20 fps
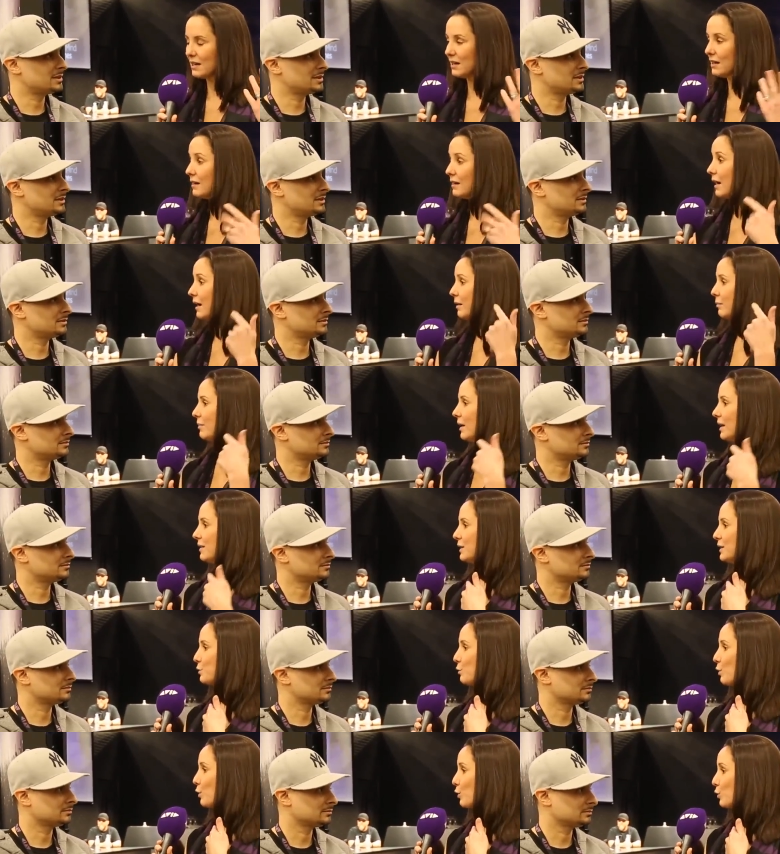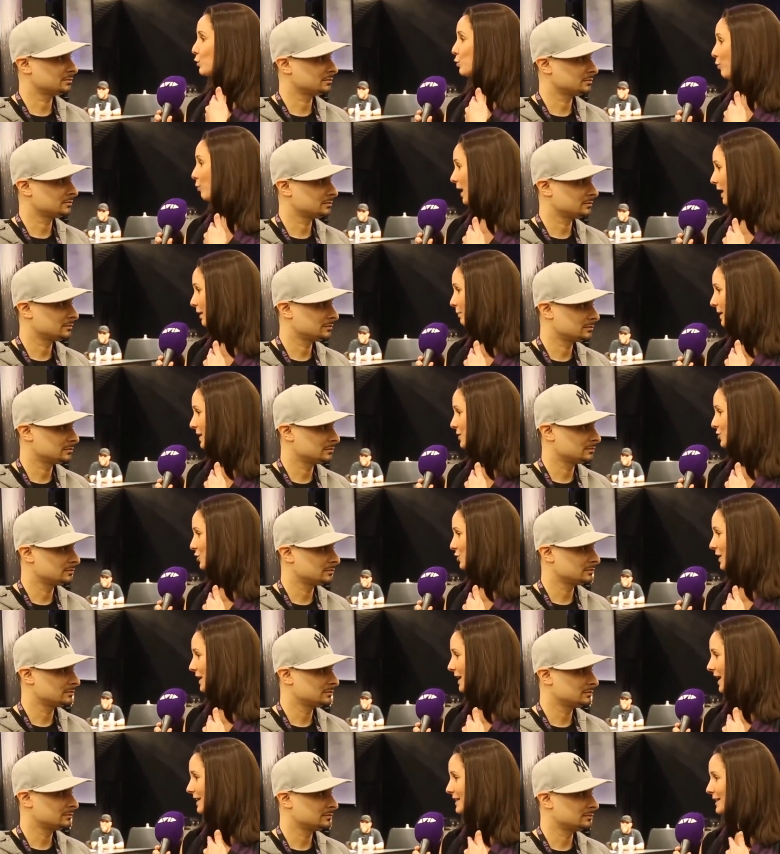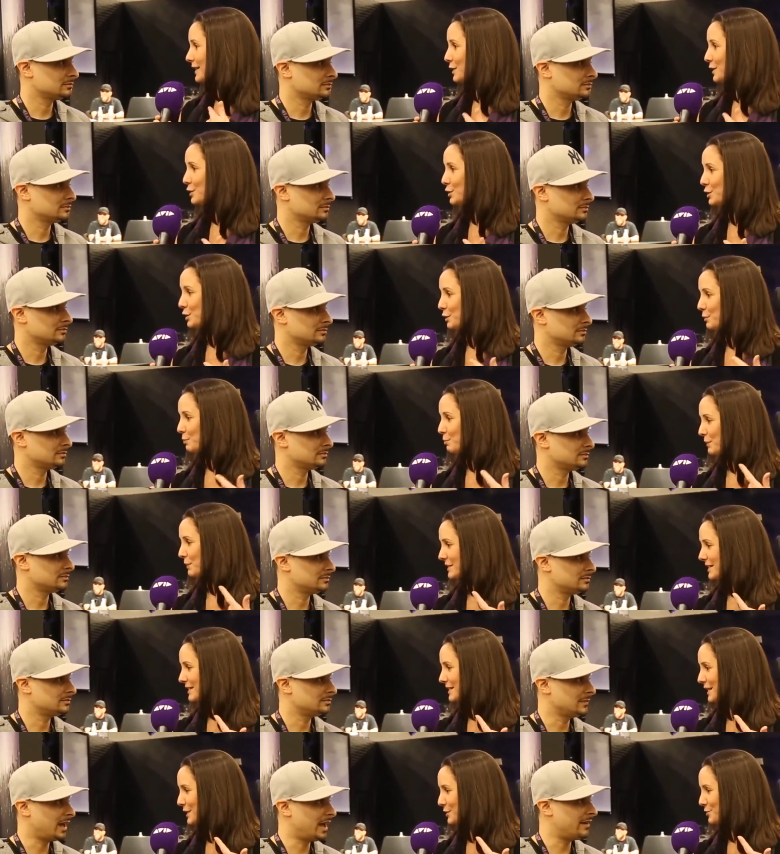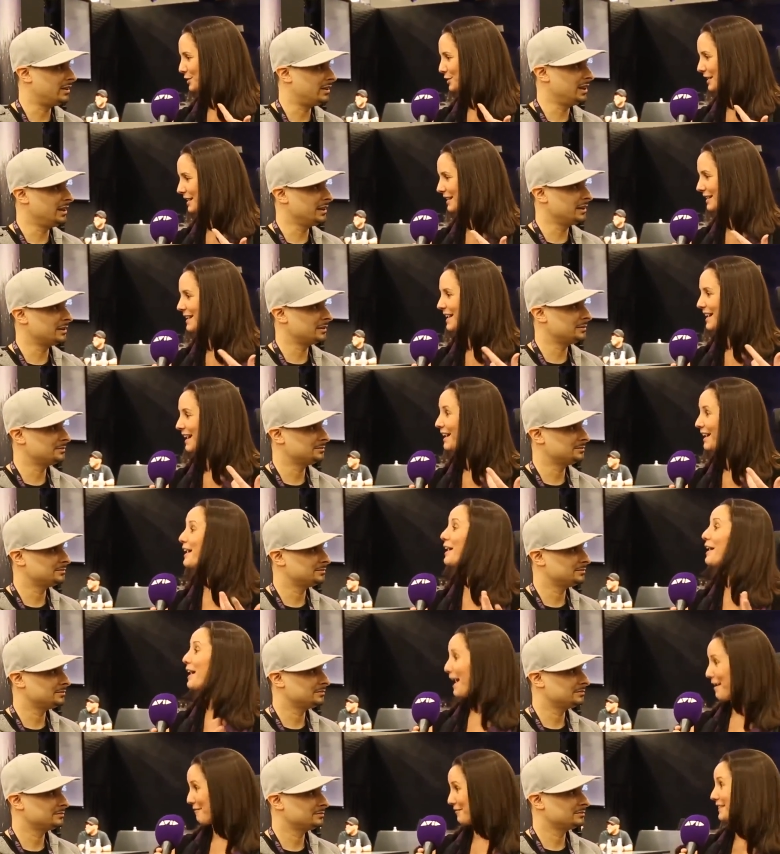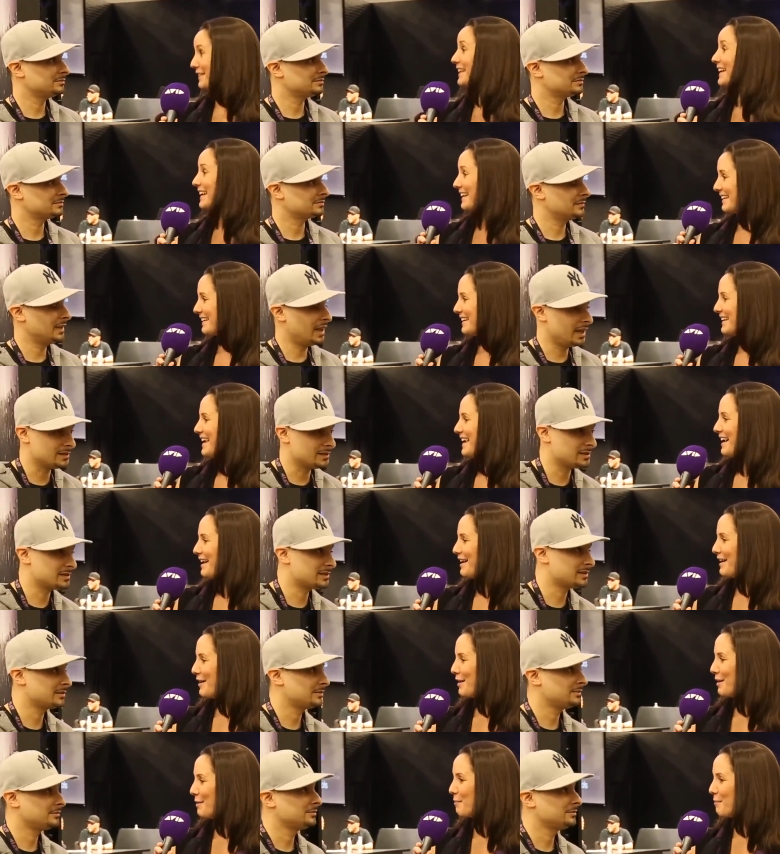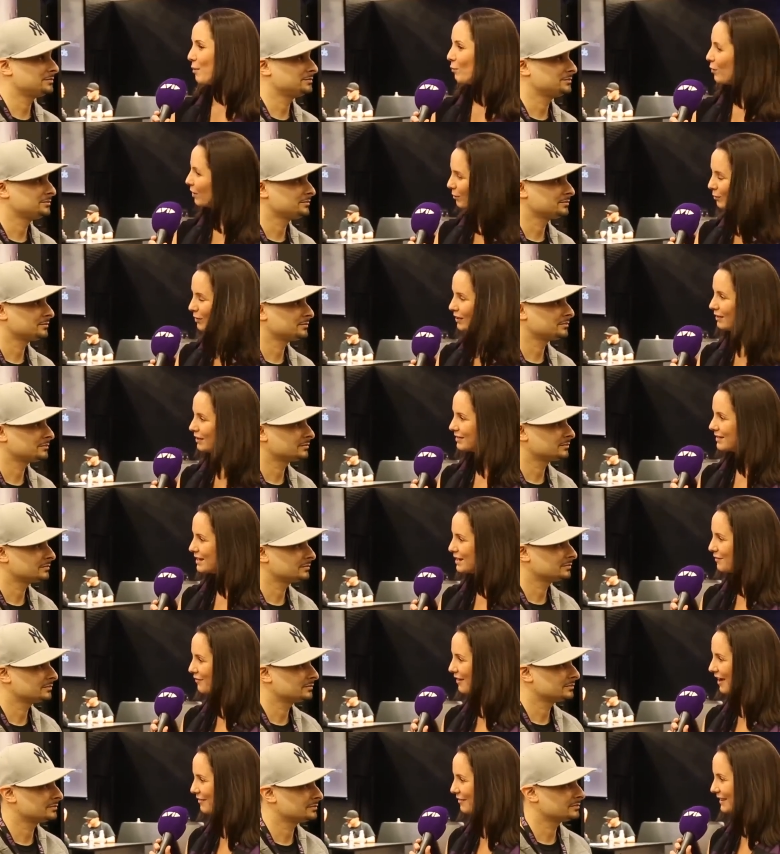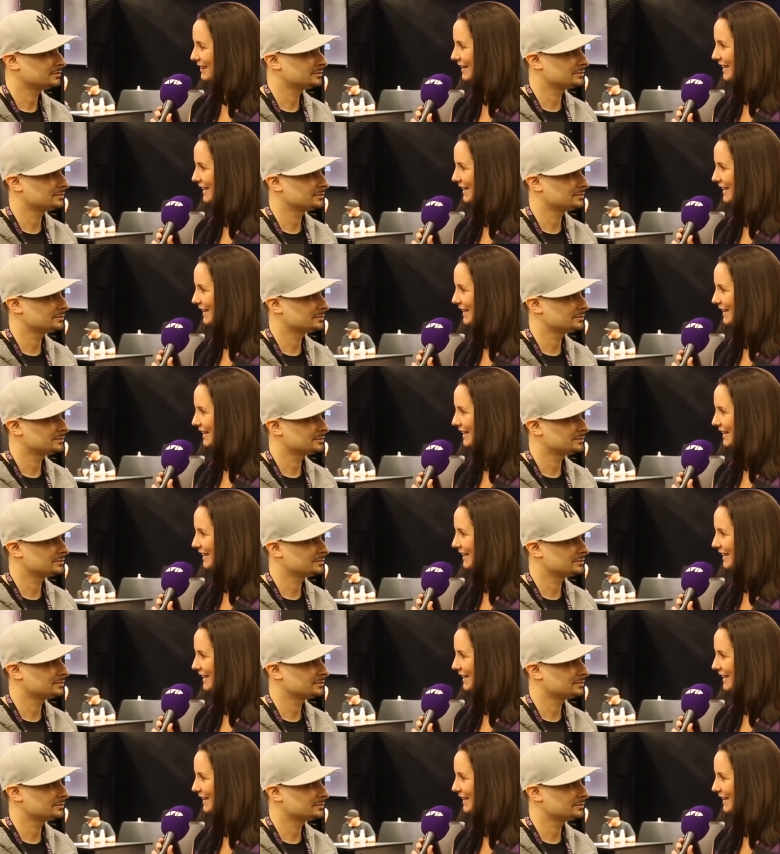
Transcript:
Speaker 1: I think you heard Greg mention it at the end of your presentation, Avid Link. Yeah. What do you think of Avid